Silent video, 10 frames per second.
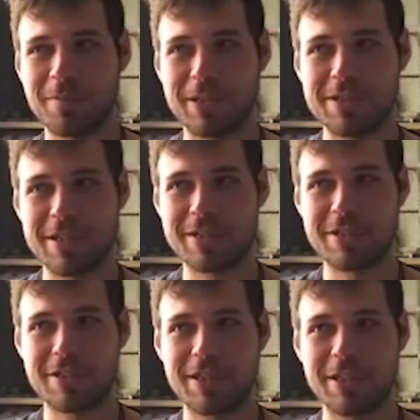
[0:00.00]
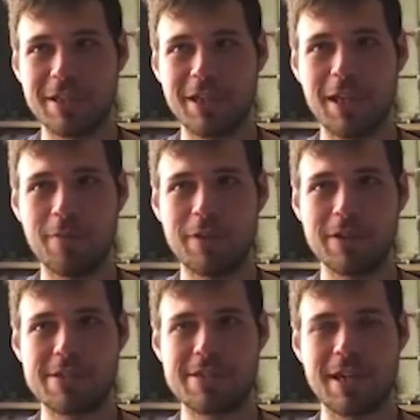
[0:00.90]
But essentially, if it
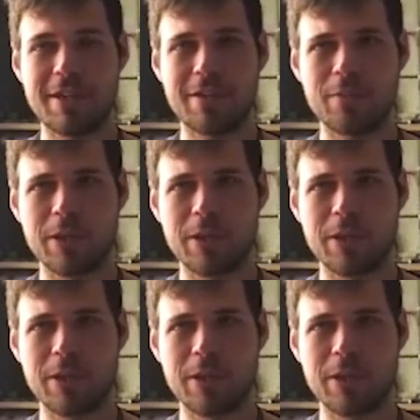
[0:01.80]
could set